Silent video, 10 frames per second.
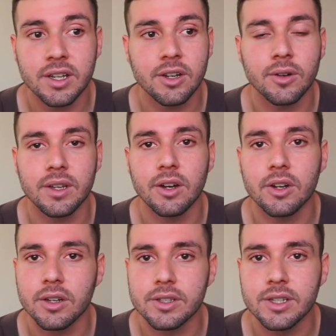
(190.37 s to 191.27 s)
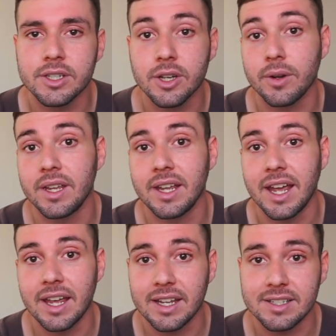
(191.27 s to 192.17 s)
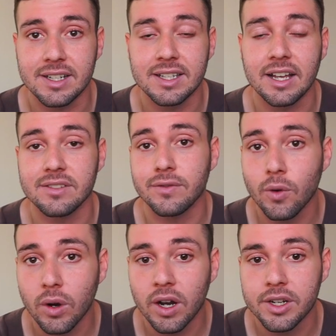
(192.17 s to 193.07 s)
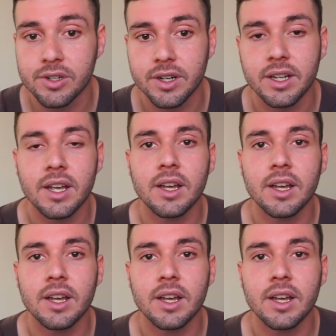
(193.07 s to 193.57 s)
and the Sony A6400.